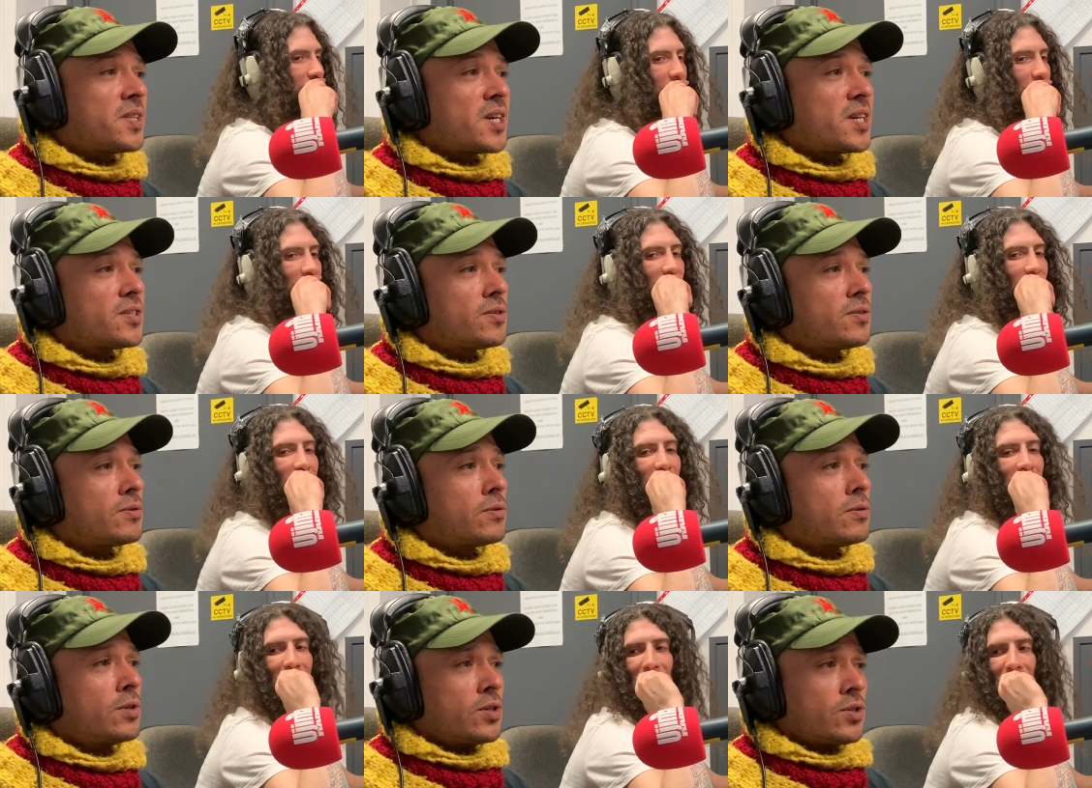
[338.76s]
Speaker 1: tells
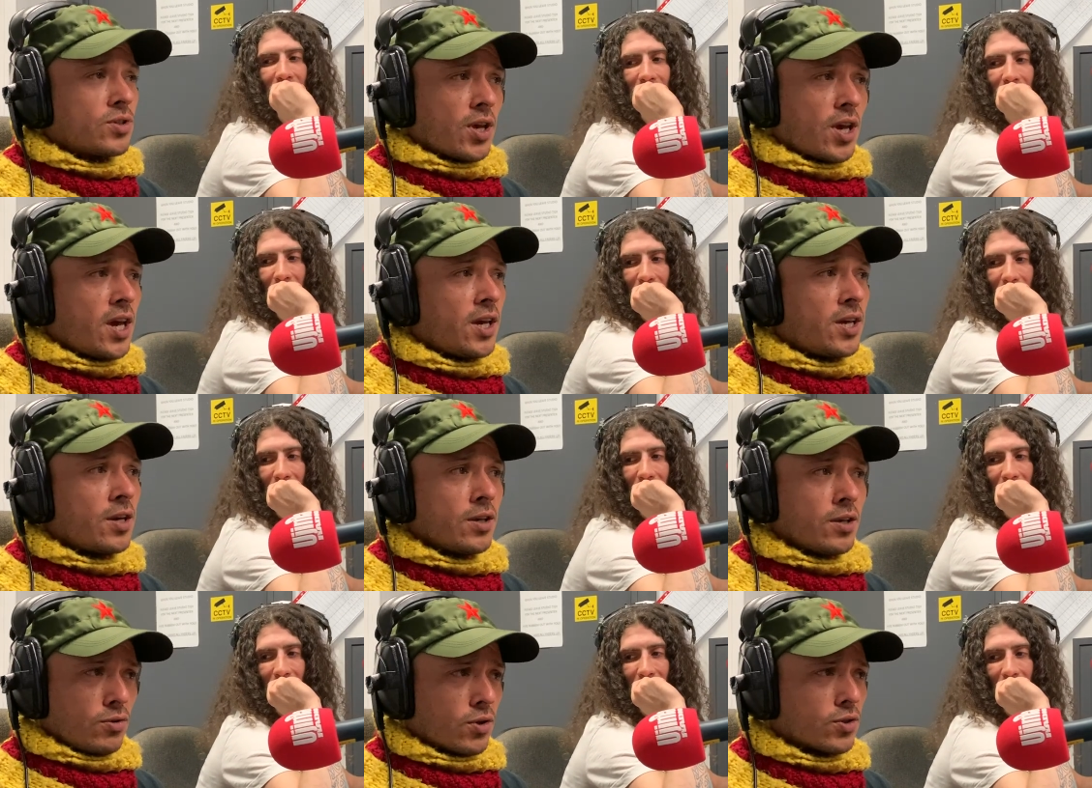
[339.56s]
you, stay
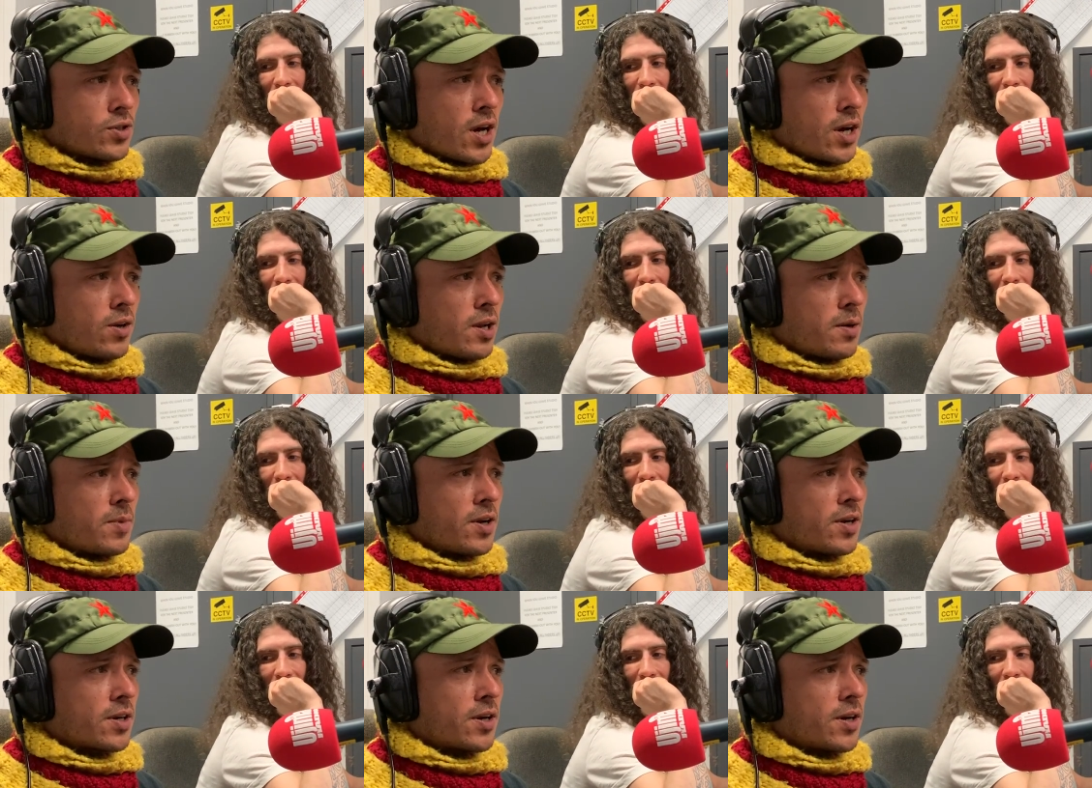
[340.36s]
docile
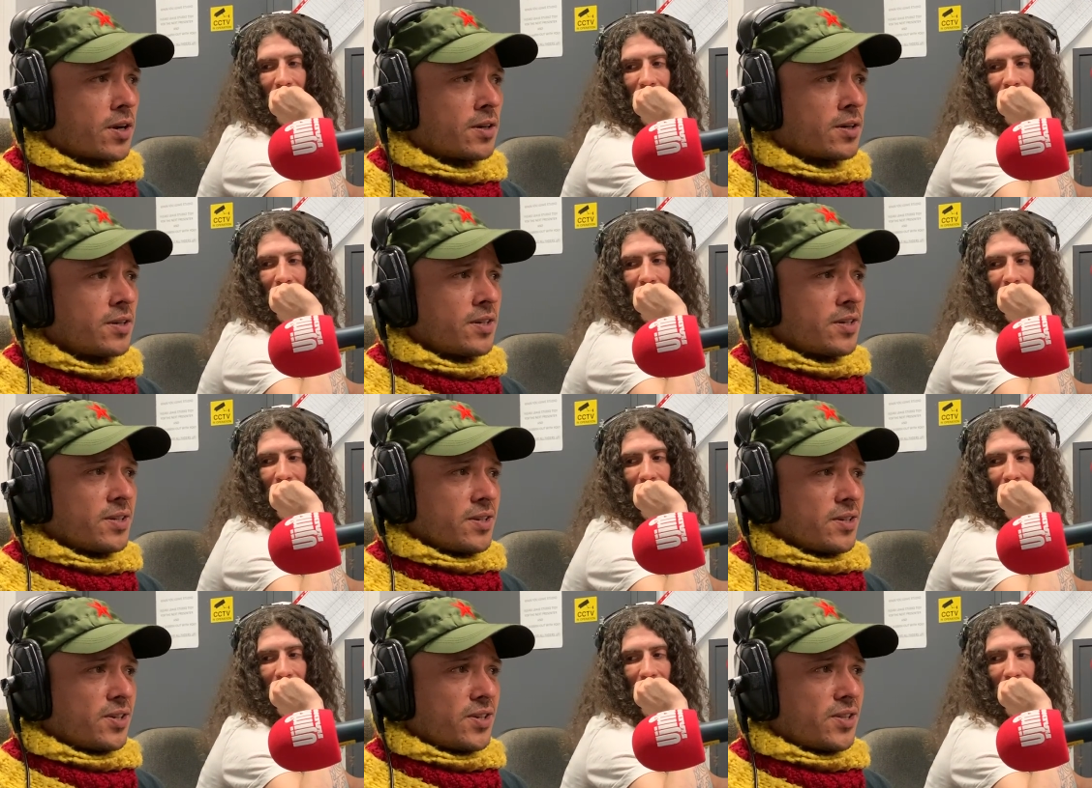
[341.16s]
America,
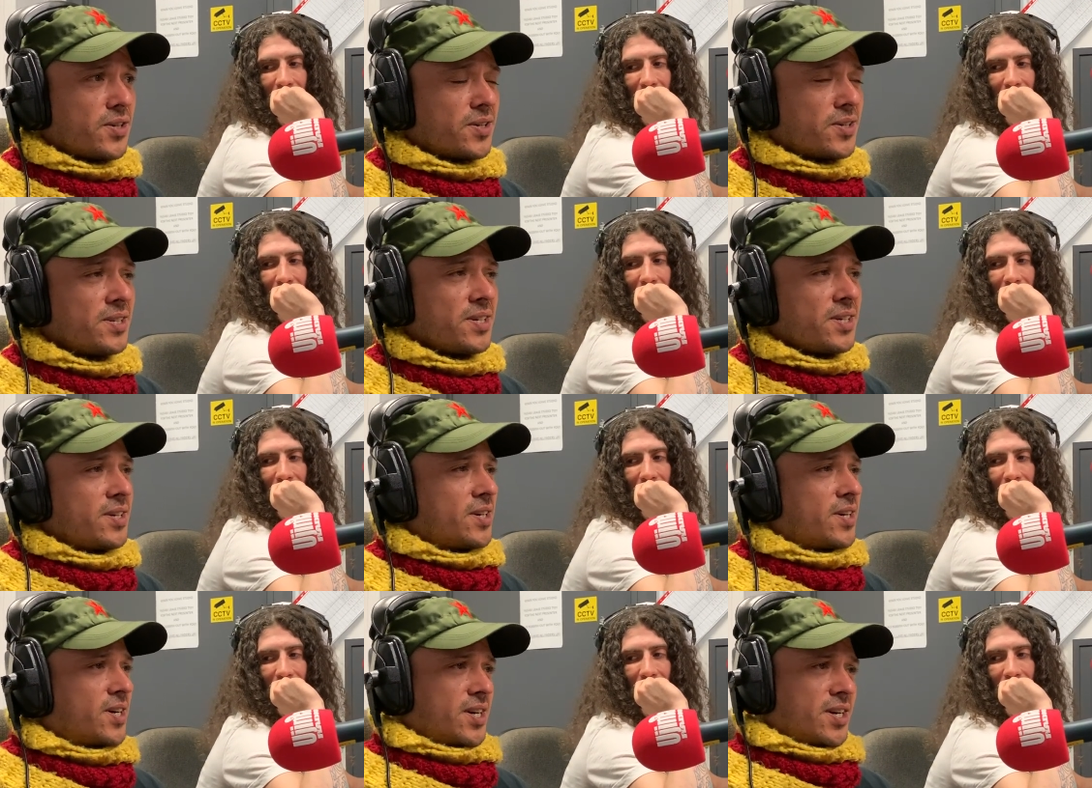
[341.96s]
yeah, you know, yeah.
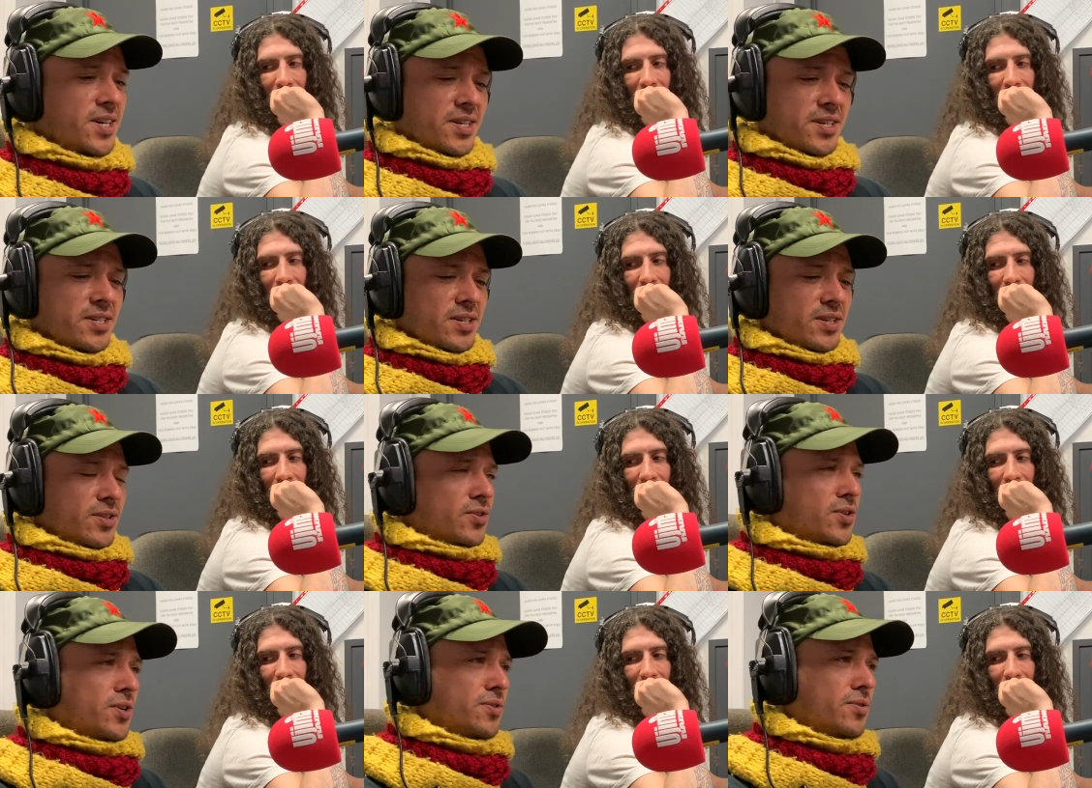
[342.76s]
uh,
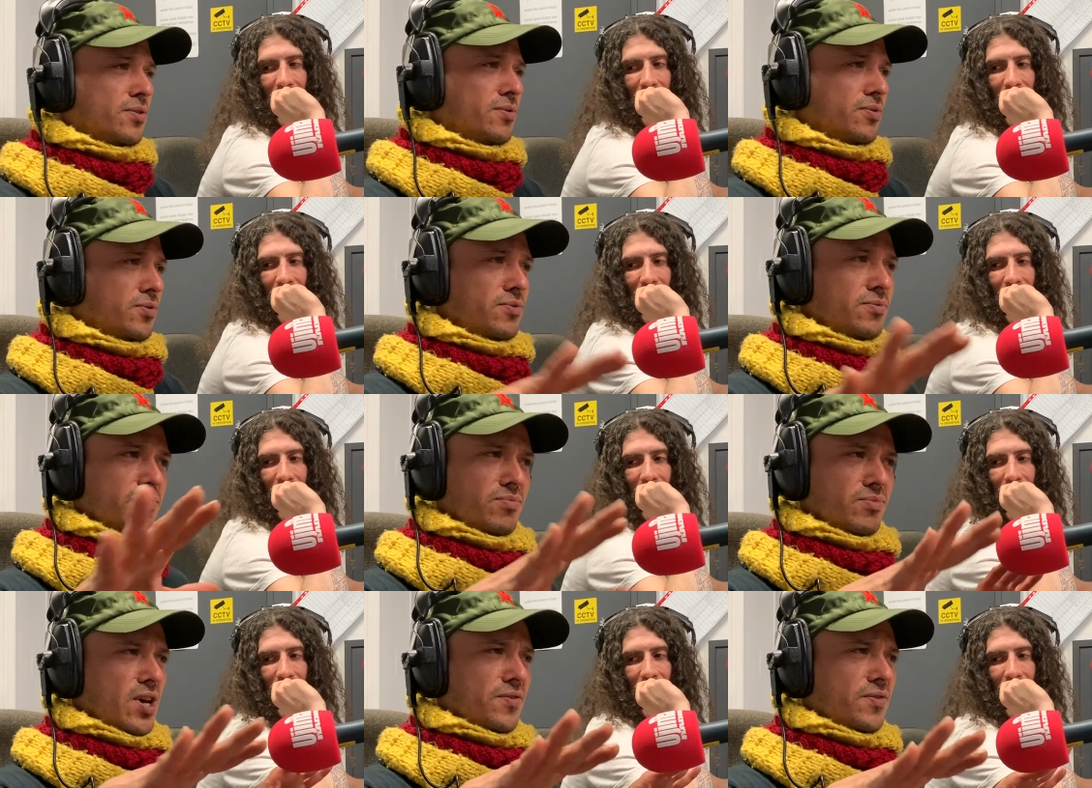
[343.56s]
done
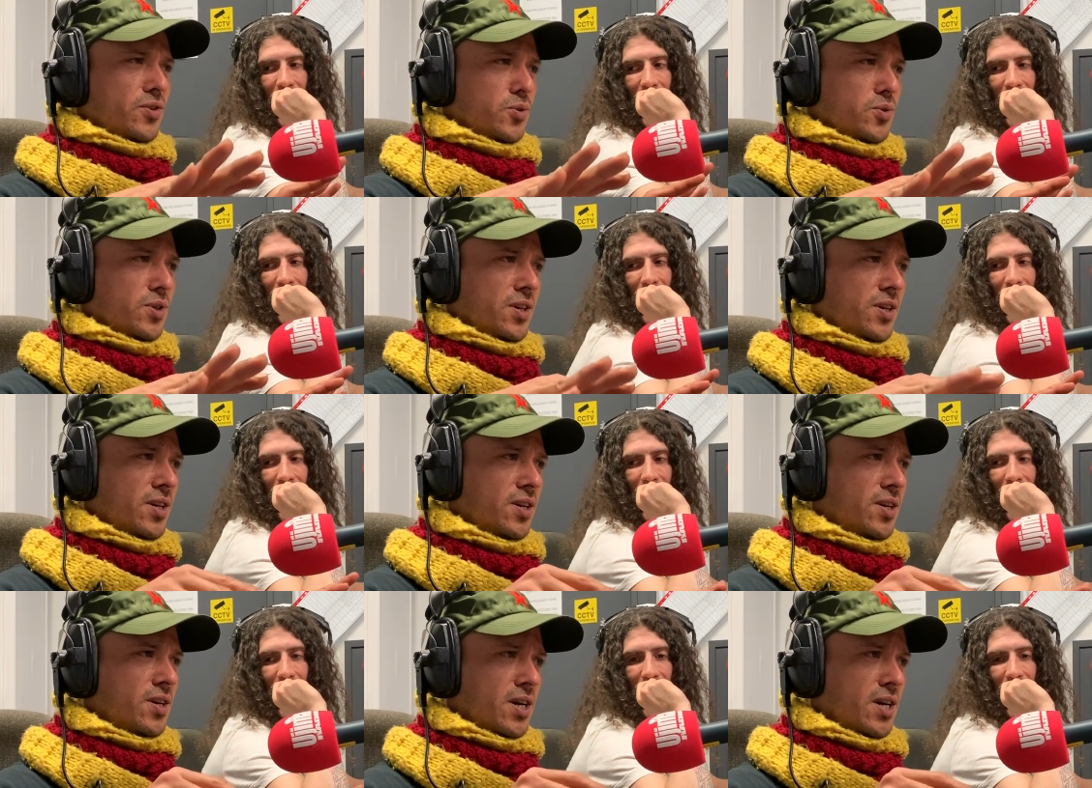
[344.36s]
nothing to see here,